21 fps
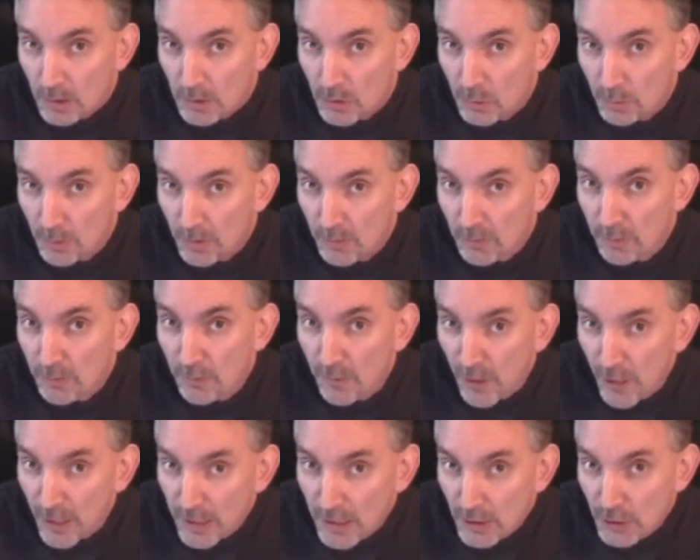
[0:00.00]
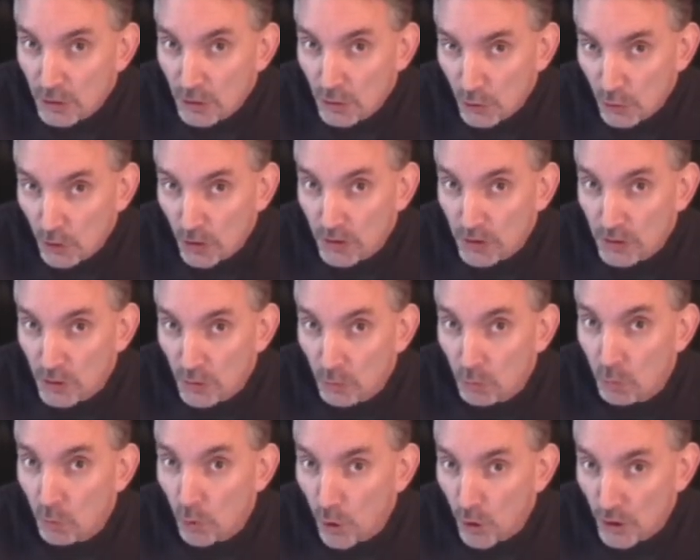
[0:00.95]
So be very sure
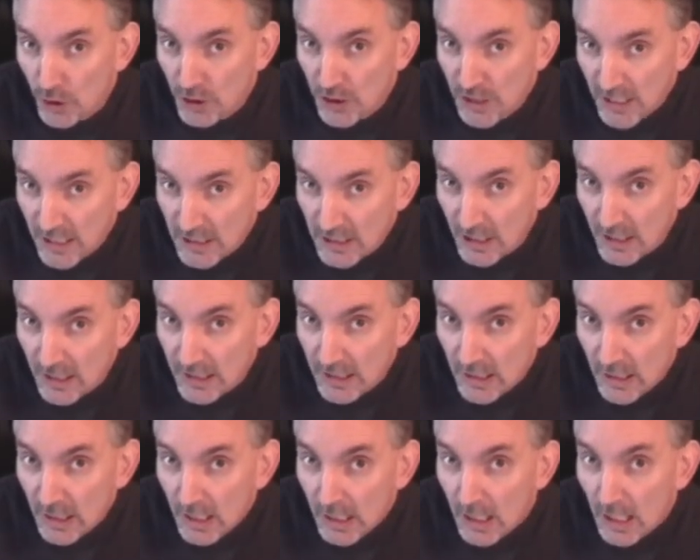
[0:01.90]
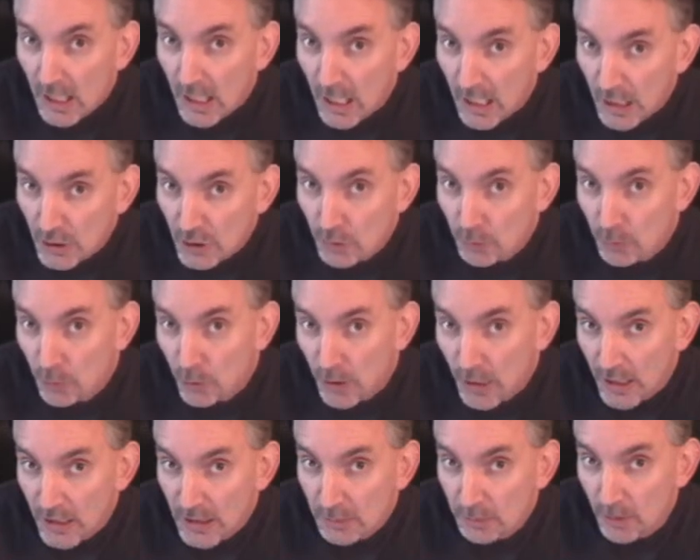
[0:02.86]
to watch keenly as you put
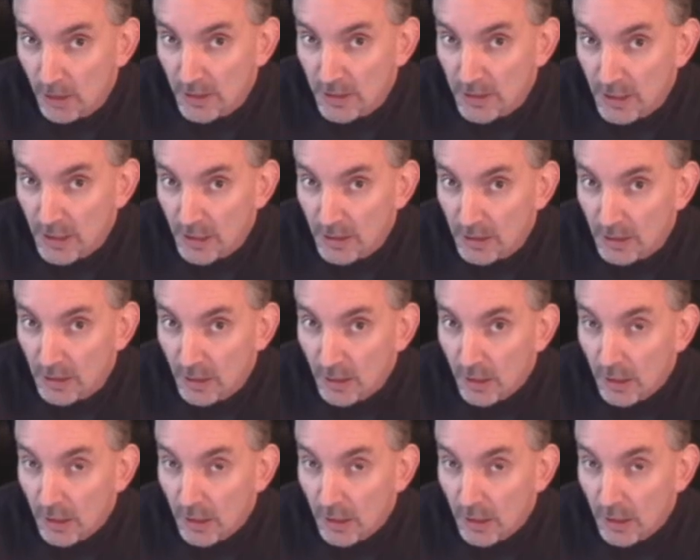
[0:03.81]
that splint in.